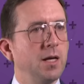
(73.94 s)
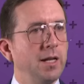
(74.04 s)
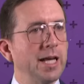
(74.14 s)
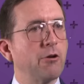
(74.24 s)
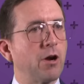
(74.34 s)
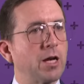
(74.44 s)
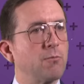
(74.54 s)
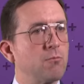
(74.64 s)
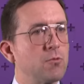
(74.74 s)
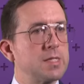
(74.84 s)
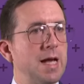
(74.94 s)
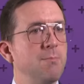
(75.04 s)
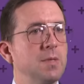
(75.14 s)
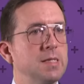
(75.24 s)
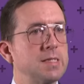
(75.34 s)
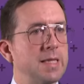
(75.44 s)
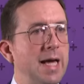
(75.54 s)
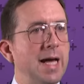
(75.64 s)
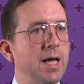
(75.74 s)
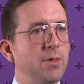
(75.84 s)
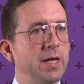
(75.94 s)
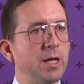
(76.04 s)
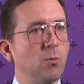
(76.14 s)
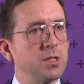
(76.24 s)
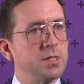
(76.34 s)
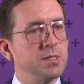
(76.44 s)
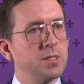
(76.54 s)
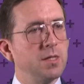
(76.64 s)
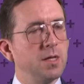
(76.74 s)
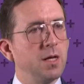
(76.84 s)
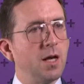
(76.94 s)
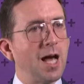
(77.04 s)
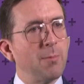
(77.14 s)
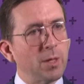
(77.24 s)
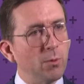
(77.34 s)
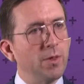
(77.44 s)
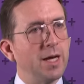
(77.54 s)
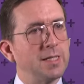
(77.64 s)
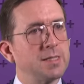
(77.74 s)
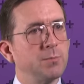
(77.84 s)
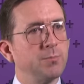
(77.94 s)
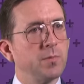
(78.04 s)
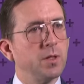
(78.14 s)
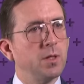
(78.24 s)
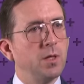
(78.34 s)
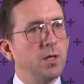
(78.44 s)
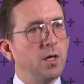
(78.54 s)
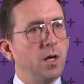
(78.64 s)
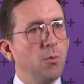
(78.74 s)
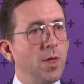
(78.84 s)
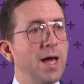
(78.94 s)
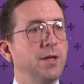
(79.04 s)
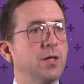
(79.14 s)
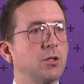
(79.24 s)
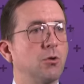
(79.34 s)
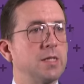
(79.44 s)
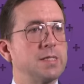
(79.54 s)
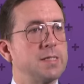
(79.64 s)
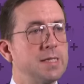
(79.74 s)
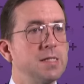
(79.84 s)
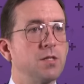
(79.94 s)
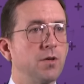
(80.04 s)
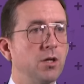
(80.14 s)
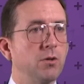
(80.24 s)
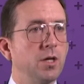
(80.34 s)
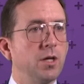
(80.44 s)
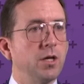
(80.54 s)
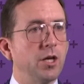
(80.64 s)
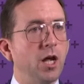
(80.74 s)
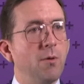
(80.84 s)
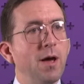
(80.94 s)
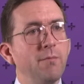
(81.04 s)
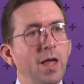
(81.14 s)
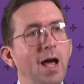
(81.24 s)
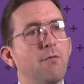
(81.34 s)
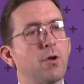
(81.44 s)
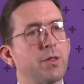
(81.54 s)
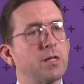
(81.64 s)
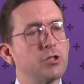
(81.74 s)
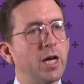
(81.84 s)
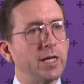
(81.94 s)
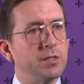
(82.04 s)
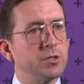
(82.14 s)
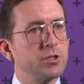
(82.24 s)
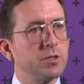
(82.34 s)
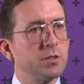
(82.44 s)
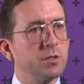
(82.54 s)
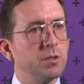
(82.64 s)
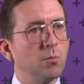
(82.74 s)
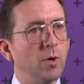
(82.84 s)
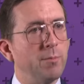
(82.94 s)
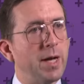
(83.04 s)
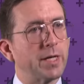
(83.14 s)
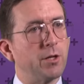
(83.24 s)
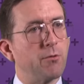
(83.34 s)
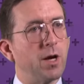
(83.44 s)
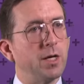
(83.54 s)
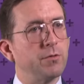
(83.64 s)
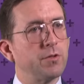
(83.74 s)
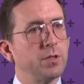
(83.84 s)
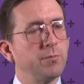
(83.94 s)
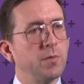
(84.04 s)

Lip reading: lingering resentments there that he wasn't happy with that. And then, according to this interview, you know, everything changed when Meghan arrived.